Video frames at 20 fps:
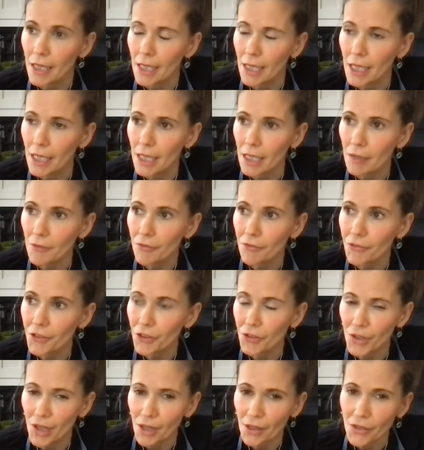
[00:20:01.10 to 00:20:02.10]
If you're
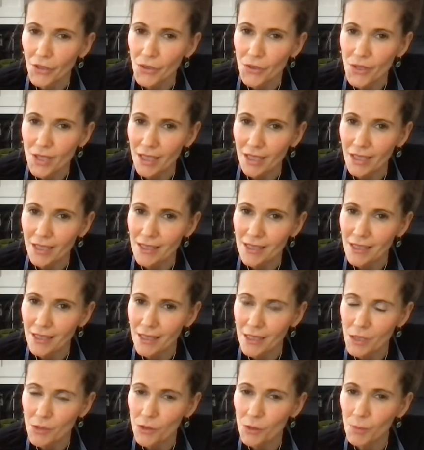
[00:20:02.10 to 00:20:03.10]
not using it, it's
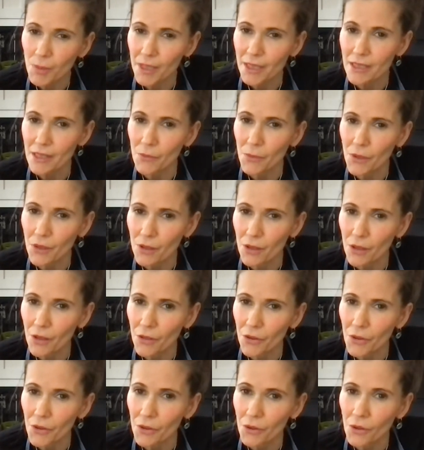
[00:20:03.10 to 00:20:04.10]
nice to replace it with
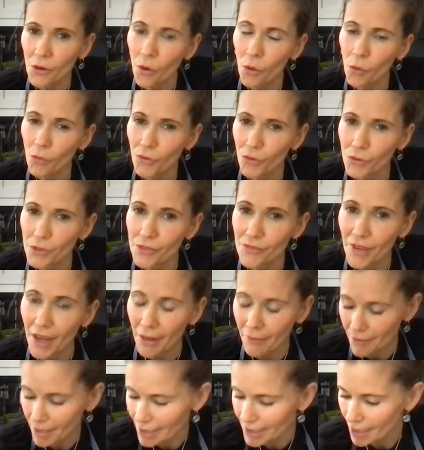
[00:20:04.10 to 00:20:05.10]
another whole foods fat.
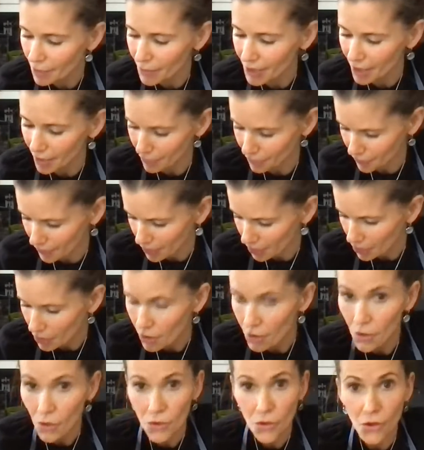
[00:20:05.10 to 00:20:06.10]
Right now we have
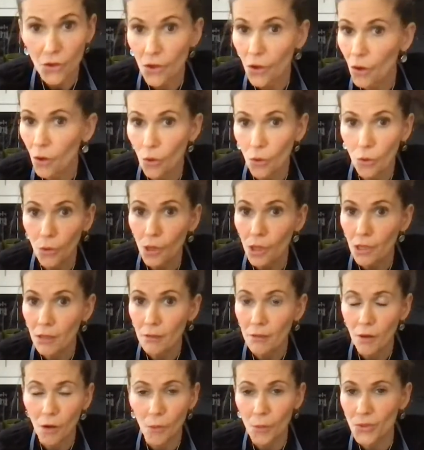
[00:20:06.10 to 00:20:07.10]

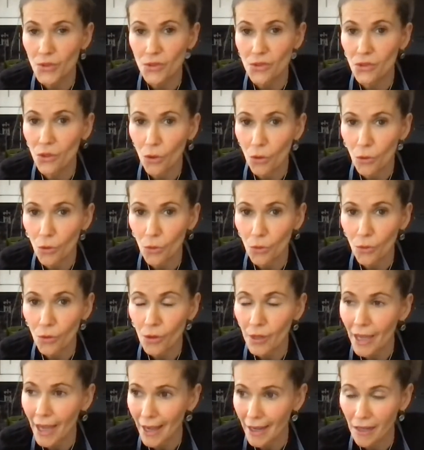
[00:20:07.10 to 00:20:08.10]
almost no
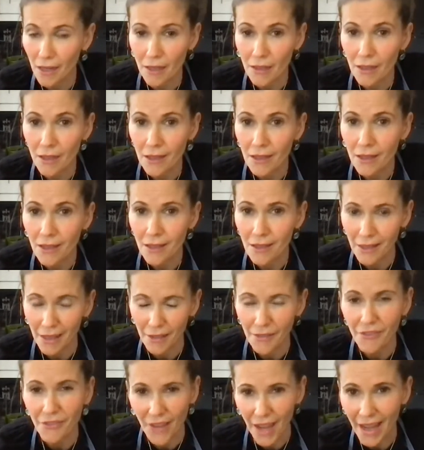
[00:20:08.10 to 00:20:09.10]
added like
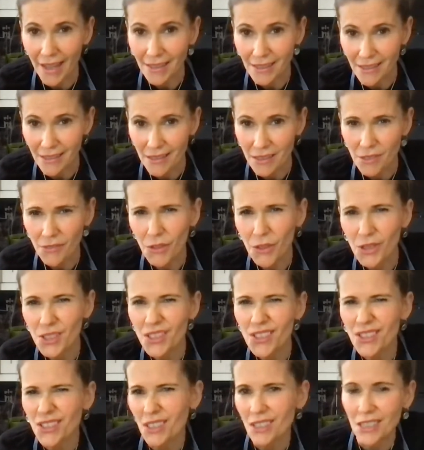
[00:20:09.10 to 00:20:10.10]
fat to this. Of course,
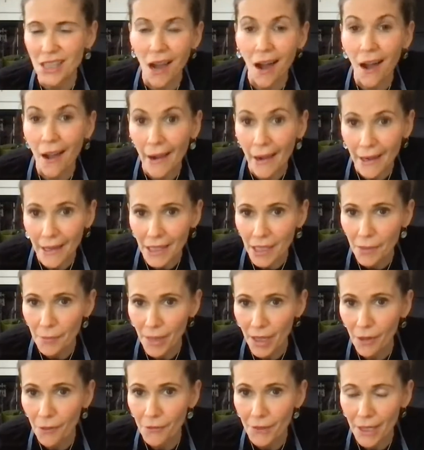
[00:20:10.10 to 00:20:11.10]
there's a tiny
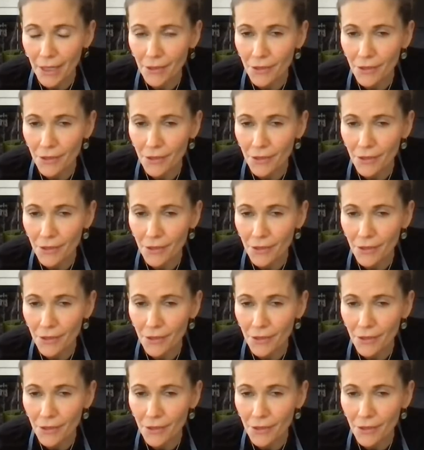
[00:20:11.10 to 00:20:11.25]
amount, right?